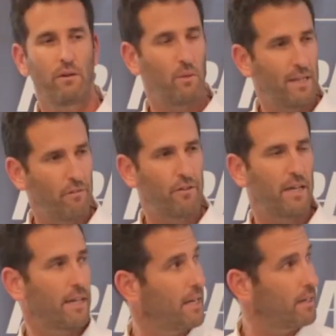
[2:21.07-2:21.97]
we
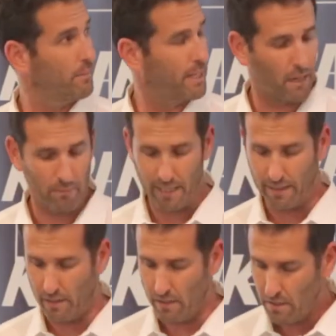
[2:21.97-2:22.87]
definitely can become a
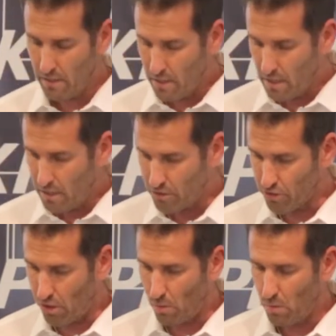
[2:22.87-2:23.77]
leader.
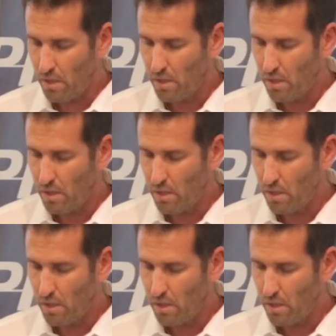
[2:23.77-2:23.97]
So